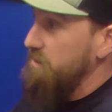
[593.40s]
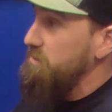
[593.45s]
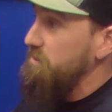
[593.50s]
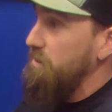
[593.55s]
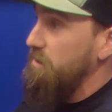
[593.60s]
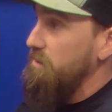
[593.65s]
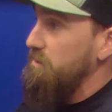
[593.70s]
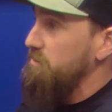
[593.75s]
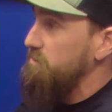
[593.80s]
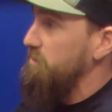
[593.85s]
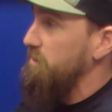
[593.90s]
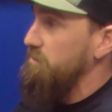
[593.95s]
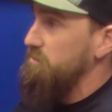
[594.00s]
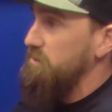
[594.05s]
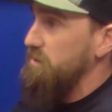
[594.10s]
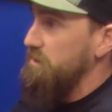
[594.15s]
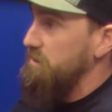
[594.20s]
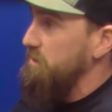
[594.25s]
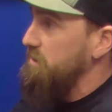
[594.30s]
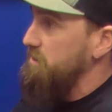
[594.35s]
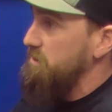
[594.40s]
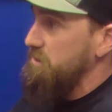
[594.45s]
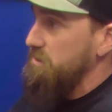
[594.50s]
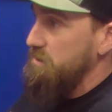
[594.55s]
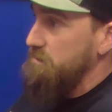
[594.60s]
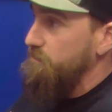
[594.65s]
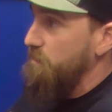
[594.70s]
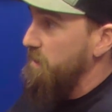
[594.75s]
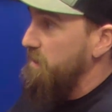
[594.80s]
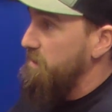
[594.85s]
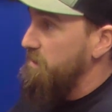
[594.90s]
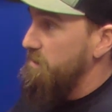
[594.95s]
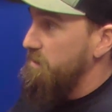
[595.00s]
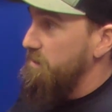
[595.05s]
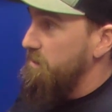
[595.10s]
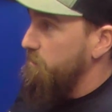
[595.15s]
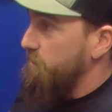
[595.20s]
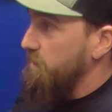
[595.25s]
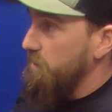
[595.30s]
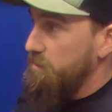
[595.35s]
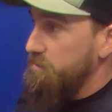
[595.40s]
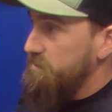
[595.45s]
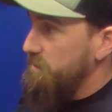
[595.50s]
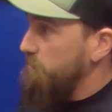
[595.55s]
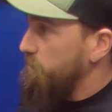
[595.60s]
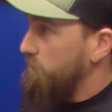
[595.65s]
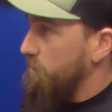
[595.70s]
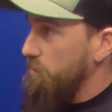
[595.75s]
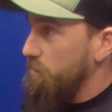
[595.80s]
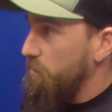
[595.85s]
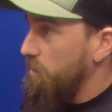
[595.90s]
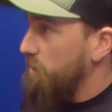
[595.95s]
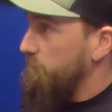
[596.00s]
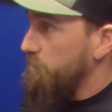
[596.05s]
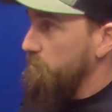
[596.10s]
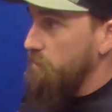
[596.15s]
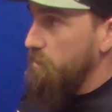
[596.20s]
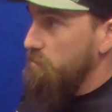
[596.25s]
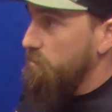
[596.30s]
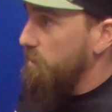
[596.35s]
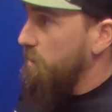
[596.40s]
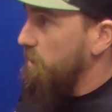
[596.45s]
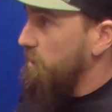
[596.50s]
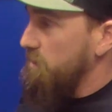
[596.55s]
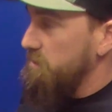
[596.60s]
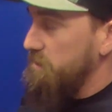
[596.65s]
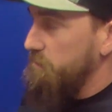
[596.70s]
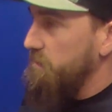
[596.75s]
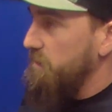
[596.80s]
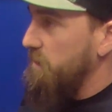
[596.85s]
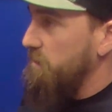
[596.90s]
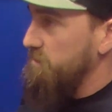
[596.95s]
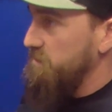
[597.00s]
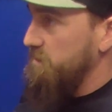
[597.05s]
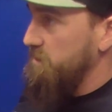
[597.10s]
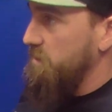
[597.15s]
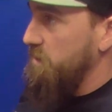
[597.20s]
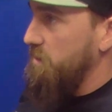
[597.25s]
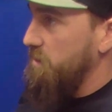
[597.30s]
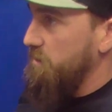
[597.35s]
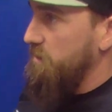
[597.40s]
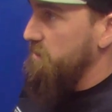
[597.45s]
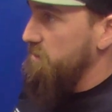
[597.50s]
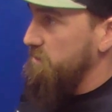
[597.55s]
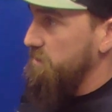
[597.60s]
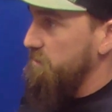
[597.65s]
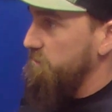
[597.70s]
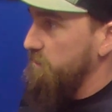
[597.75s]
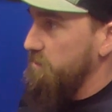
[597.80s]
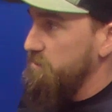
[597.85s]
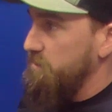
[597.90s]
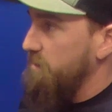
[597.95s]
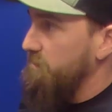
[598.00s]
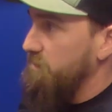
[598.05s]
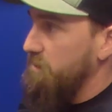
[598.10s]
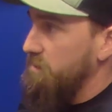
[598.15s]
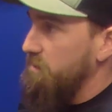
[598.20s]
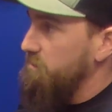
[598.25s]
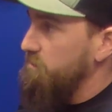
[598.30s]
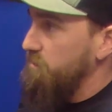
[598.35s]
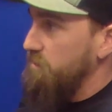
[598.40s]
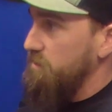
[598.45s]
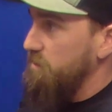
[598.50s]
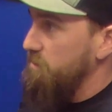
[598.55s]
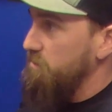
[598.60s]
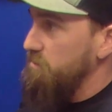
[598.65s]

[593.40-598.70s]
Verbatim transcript: electronic control technician, PLC programmer, robotics. I mean, I was into all that stuff. I traveled all over the